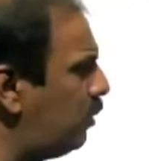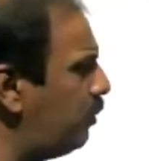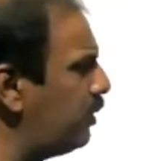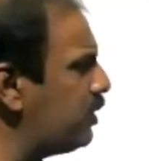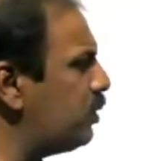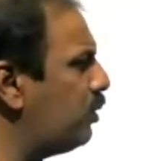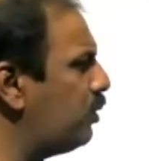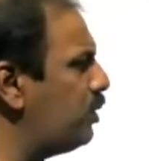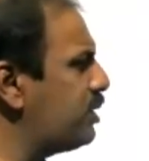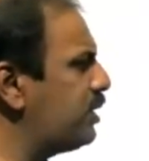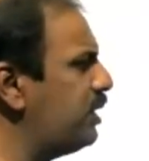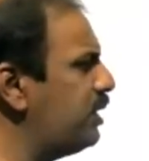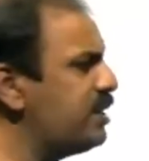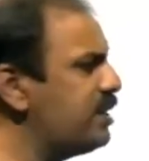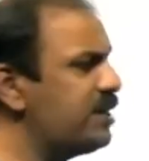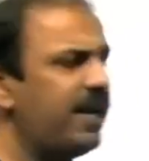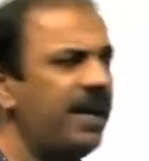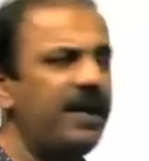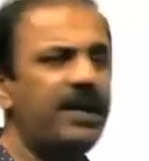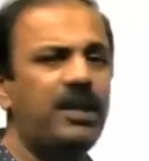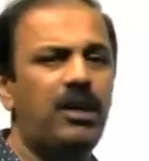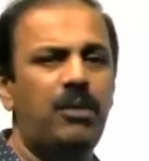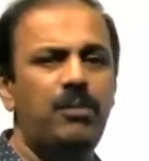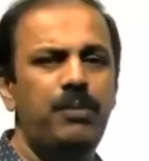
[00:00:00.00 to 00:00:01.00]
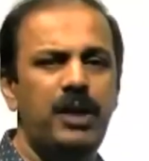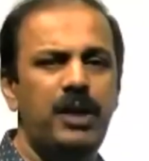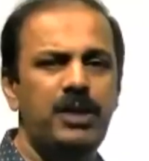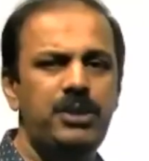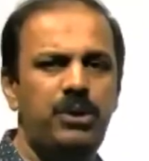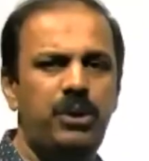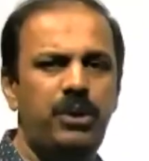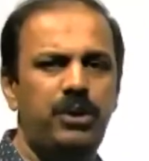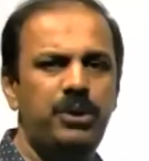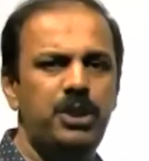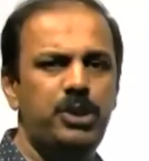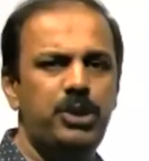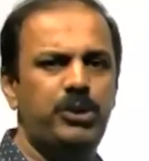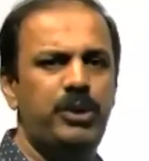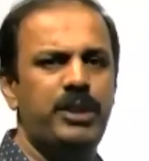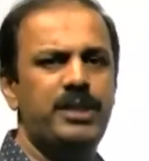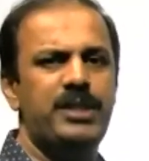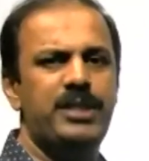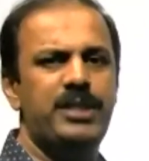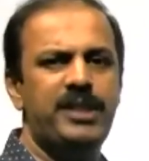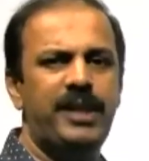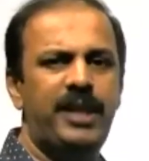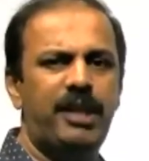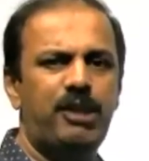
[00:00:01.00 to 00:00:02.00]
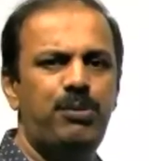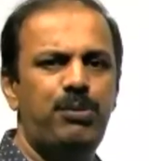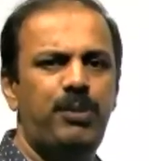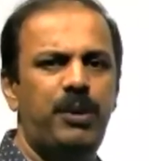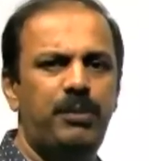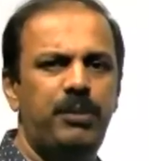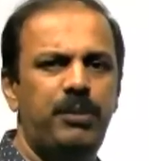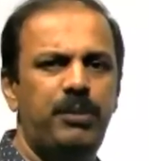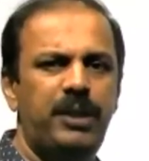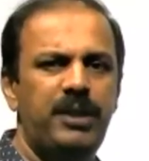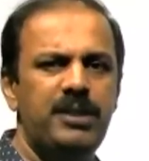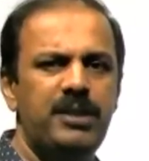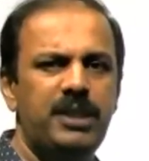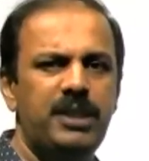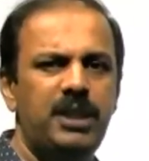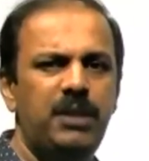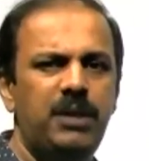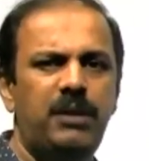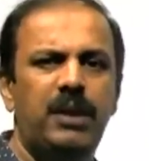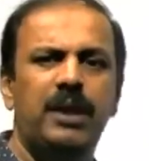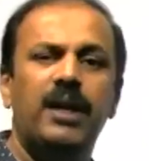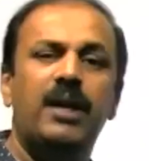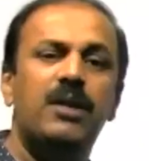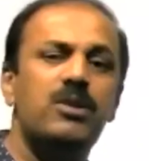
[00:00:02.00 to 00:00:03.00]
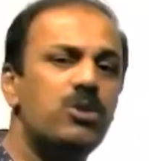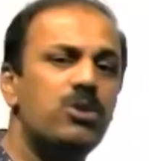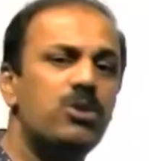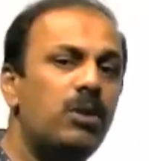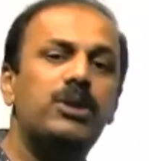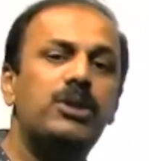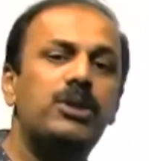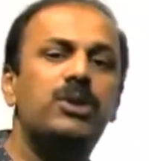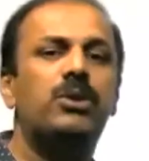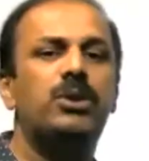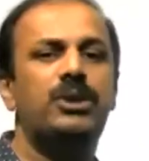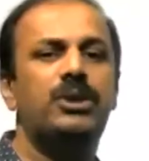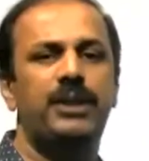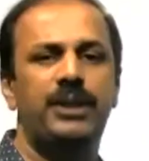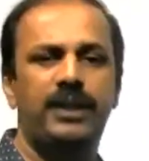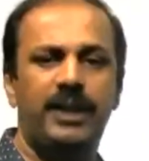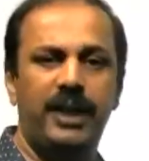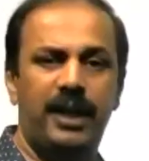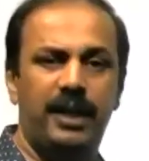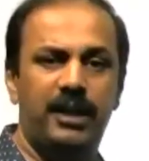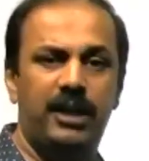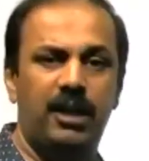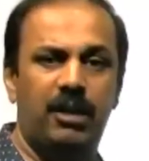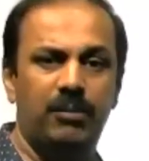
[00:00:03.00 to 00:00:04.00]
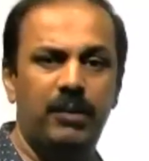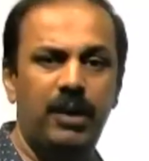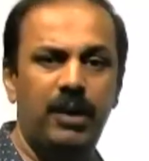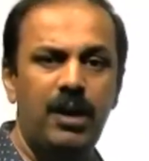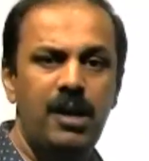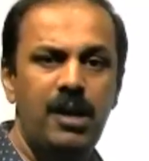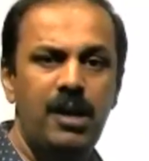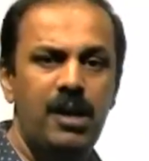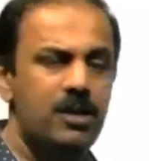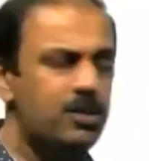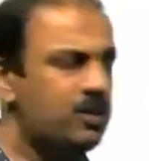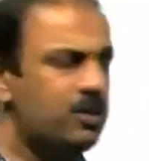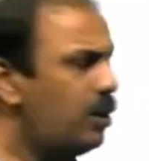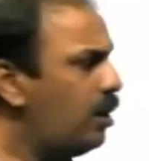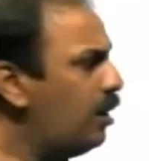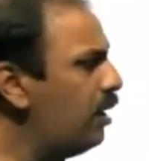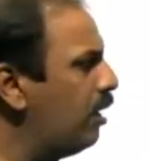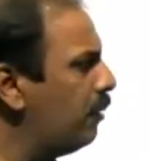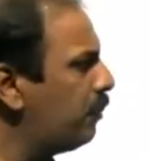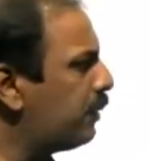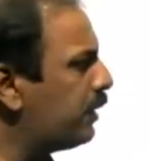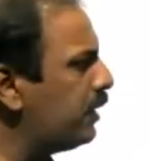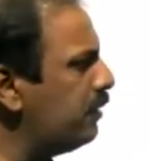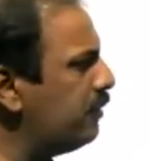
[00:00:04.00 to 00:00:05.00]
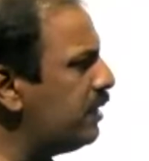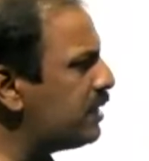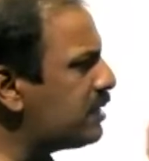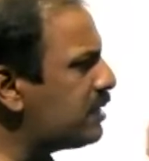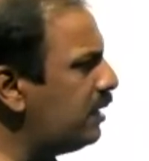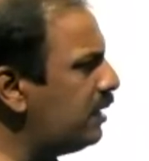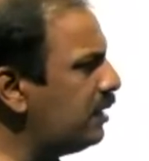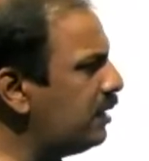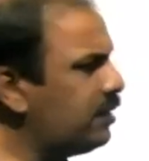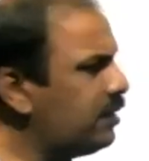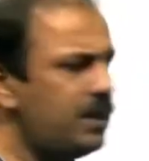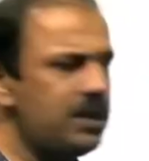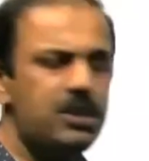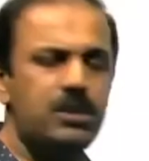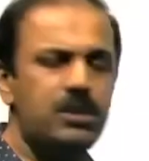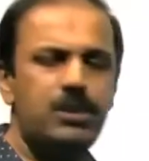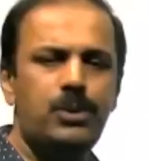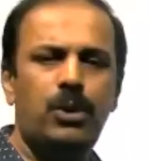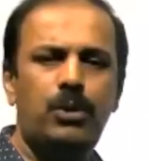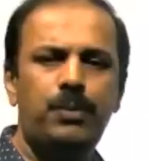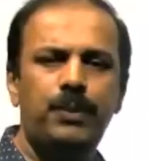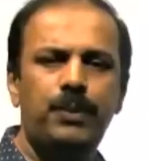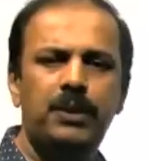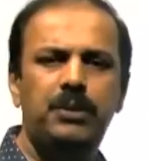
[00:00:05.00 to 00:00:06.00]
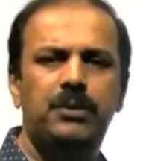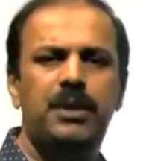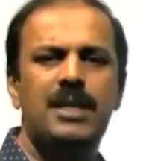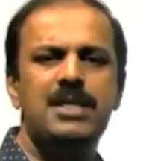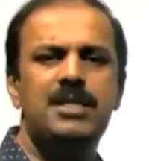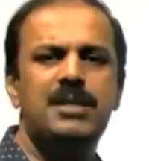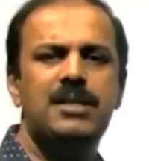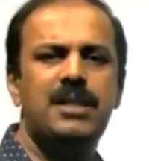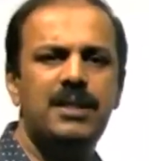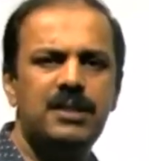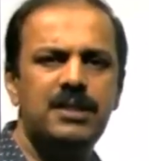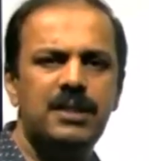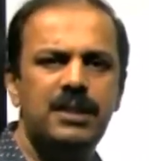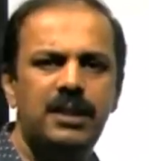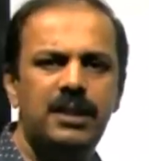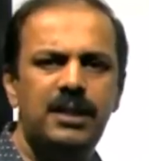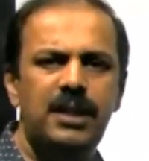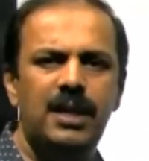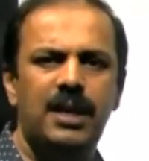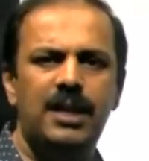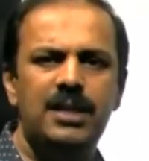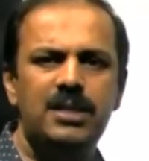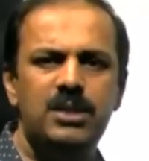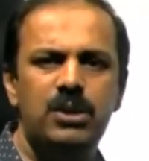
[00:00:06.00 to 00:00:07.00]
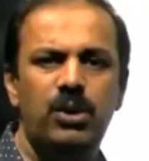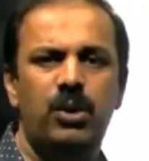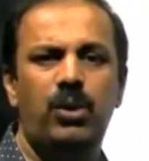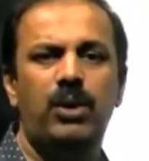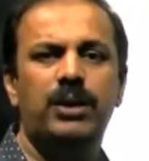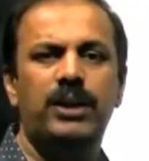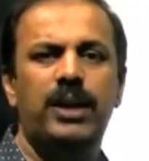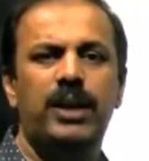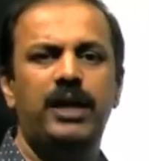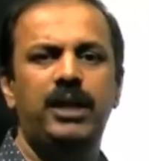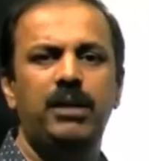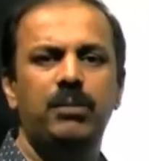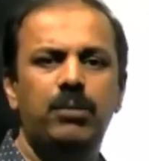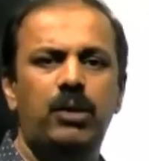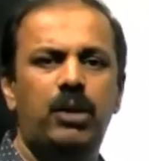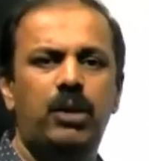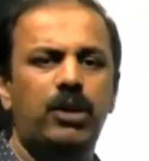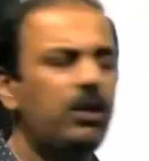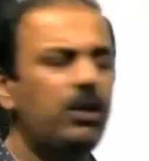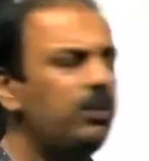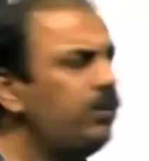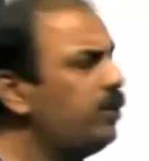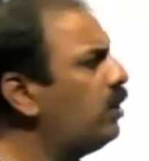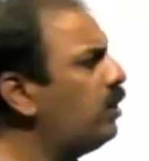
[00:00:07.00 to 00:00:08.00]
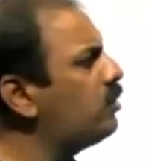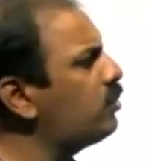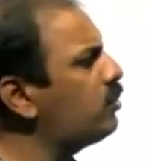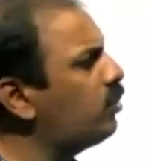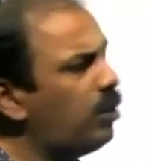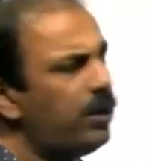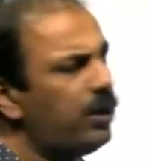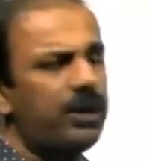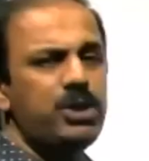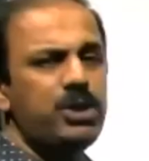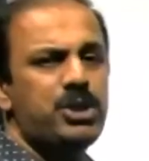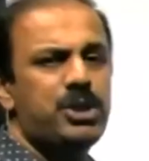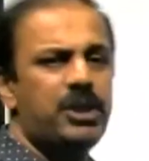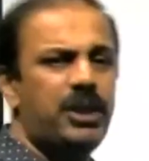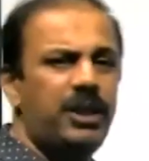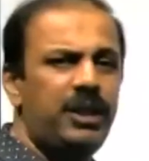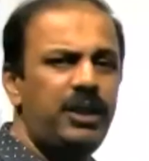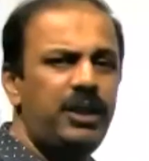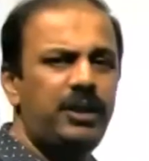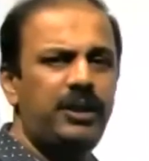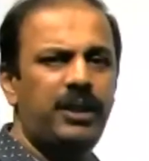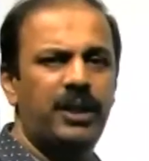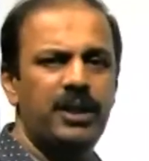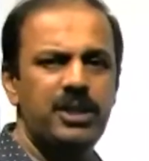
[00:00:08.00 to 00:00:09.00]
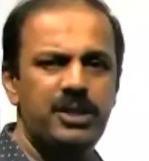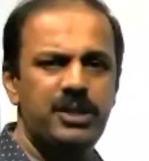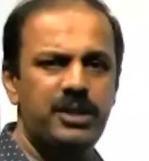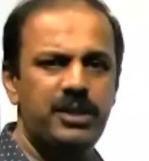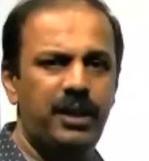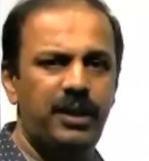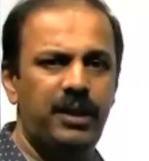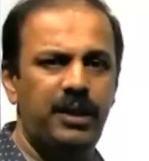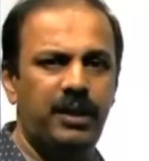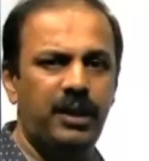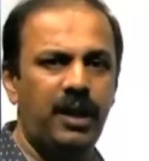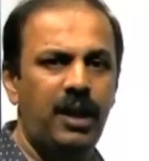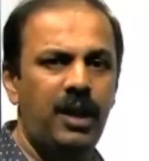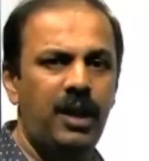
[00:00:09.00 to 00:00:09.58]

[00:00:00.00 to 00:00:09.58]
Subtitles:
much questions can come based on this one. Such an experiment is given and so much question can come. So previously this topic was considered as not that important because already studied in 10th standard.